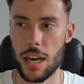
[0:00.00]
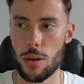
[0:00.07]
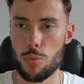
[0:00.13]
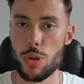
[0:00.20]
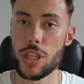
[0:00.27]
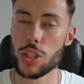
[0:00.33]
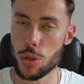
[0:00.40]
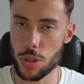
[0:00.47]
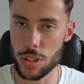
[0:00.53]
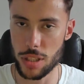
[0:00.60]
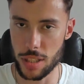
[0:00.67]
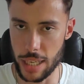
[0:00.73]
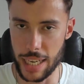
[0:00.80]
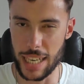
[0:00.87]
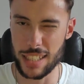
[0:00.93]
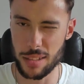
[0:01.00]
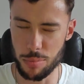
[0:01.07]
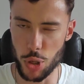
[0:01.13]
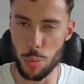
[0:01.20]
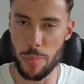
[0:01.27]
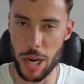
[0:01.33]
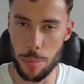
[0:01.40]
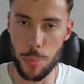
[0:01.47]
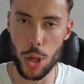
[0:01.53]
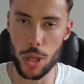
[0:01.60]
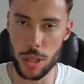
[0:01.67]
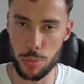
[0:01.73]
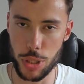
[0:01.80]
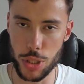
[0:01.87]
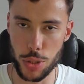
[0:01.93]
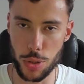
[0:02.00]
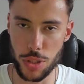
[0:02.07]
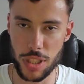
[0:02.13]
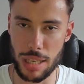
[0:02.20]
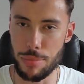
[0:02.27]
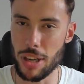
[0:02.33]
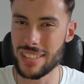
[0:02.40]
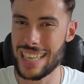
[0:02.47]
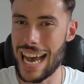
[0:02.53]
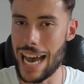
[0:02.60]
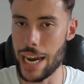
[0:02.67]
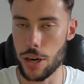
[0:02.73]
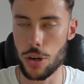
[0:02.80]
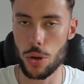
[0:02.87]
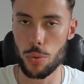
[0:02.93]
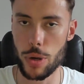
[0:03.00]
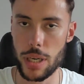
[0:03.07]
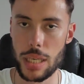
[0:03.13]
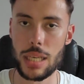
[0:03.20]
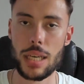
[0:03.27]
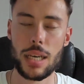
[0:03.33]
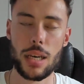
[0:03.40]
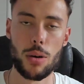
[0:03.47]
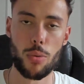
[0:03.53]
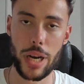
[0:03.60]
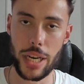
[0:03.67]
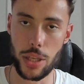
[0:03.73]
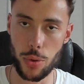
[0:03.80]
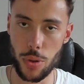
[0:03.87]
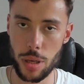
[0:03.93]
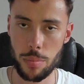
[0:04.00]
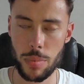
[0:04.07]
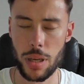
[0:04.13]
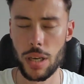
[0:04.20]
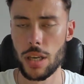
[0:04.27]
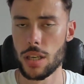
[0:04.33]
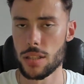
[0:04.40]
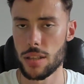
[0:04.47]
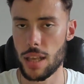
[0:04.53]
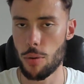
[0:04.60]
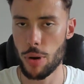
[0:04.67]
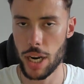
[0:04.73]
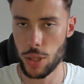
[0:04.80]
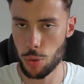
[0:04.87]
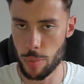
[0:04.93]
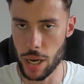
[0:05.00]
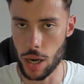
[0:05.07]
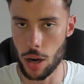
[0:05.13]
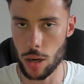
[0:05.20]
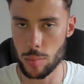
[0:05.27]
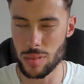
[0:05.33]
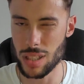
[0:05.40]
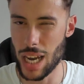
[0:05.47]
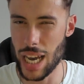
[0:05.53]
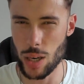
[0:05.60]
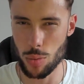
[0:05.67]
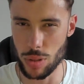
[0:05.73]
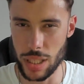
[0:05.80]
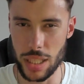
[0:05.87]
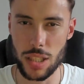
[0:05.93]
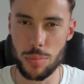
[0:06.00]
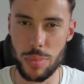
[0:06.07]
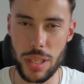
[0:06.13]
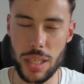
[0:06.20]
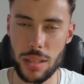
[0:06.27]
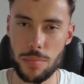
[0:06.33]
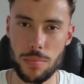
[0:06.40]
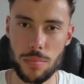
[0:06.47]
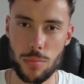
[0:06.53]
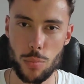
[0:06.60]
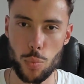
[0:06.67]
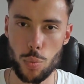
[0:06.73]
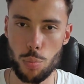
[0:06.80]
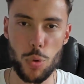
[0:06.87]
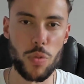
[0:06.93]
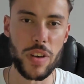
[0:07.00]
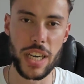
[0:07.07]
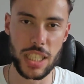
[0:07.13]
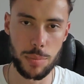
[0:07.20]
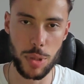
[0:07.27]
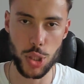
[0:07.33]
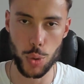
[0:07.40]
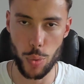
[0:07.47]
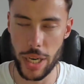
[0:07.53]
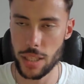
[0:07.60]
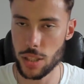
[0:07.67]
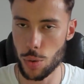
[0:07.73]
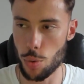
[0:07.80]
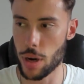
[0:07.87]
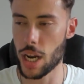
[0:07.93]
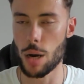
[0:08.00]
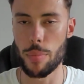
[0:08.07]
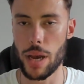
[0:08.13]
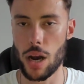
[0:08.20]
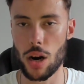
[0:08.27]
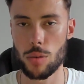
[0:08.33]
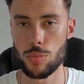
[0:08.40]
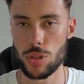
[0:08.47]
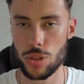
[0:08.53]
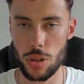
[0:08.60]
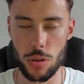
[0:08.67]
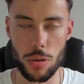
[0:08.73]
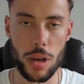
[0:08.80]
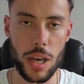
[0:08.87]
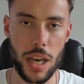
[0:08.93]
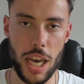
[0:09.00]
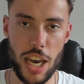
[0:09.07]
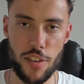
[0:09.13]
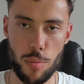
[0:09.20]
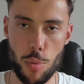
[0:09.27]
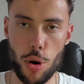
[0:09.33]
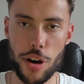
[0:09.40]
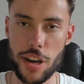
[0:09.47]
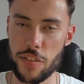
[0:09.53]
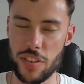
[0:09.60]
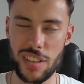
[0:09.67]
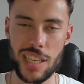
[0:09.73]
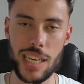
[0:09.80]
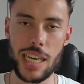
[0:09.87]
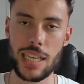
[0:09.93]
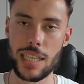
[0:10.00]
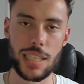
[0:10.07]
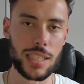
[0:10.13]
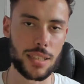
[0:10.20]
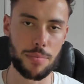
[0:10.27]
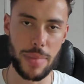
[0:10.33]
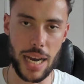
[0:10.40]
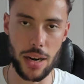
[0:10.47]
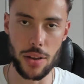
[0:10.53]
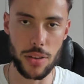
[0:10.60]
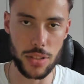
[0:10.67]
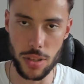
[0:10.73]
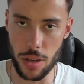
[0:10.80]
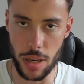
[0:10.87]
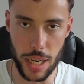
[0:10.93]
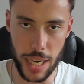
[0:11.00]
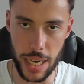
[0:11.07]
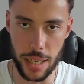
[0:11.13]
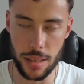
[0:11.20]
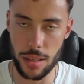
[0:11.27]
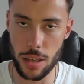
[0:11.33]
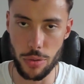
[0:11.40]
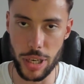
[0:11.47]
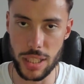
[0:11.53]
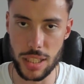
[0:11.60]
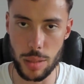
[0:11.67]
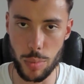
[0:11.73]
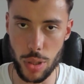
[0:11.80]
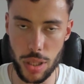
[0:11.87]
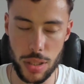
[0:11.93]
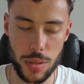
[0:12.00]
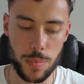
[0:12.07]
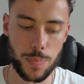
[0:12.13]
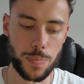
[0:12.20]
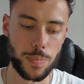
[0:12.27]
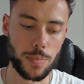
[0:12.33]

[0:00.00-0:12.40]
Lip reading: resources, I guess, metabolic resources. I'm not tired already when I do them, so that when I do my arms, I don't need to be moving as much weight to work out my arms. So if I'm already fatigued, it doesn't matter. They're still going to get great stimulus.